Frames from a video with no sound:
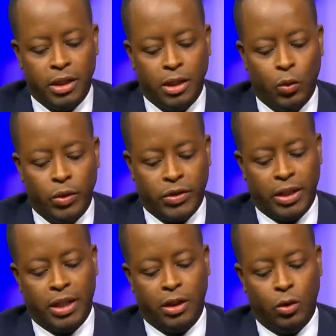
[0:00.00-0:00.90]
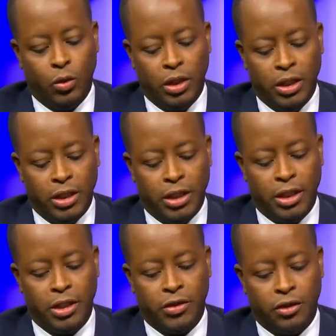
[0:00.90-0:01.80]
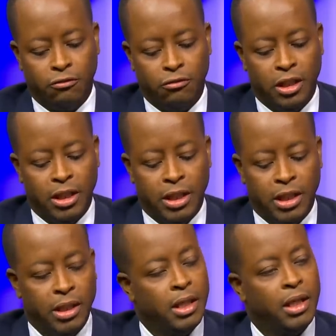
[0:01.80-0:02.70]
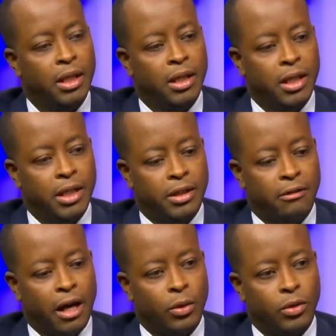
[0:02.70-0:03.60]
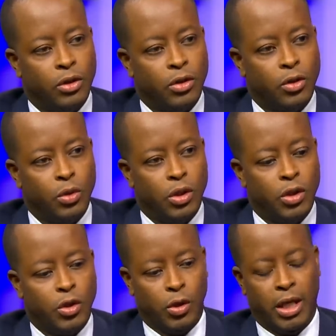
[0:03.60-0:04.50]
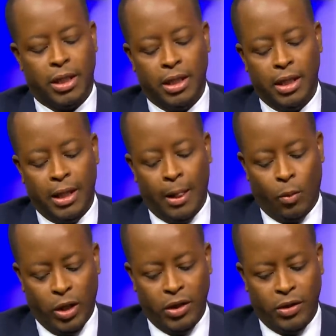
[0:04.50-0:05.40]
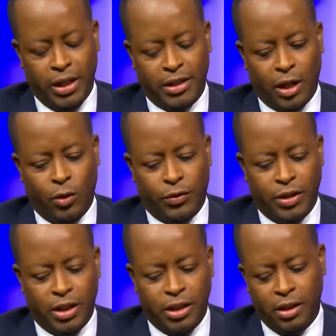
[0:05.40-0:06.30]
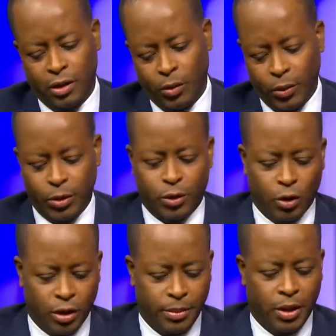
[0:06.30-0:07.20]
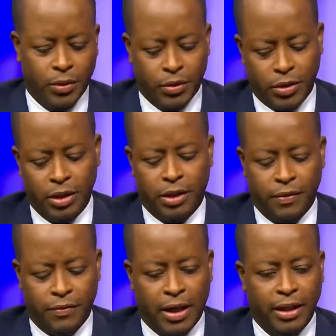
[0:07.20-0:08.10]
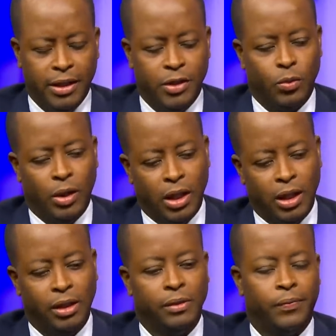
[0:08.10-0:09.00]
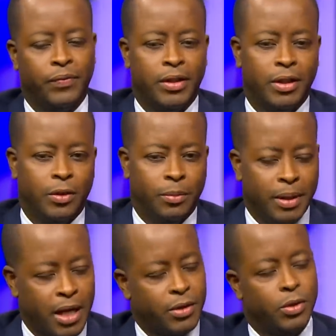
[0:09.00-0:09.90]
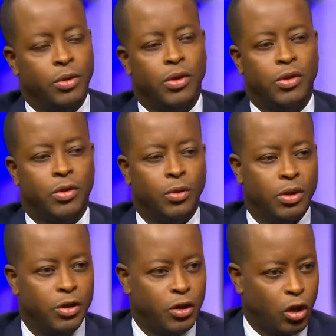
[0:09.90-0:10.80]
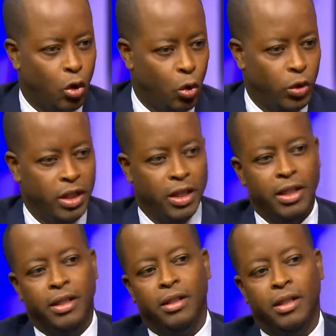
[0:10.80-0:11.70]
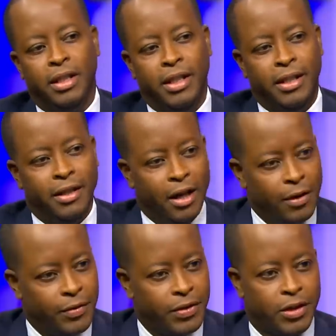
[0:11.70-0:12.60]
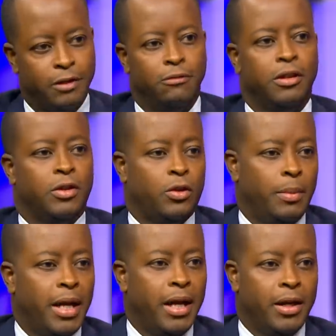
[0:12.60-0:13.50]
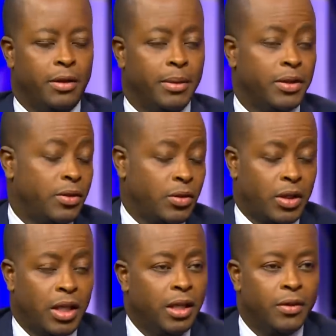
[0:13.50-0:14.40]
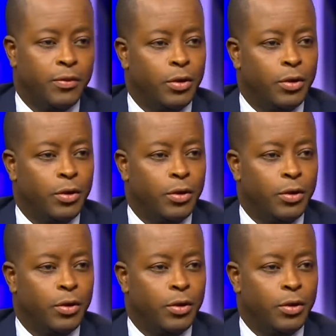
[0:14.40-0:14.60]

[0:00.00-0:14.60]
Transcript: here was to get Google engineers to really interact with our students. So that one of the things I often hear when we talk about Silicon Valley is, well, you know, black students don't learn to code early enough, etc. And so my argument is, okay,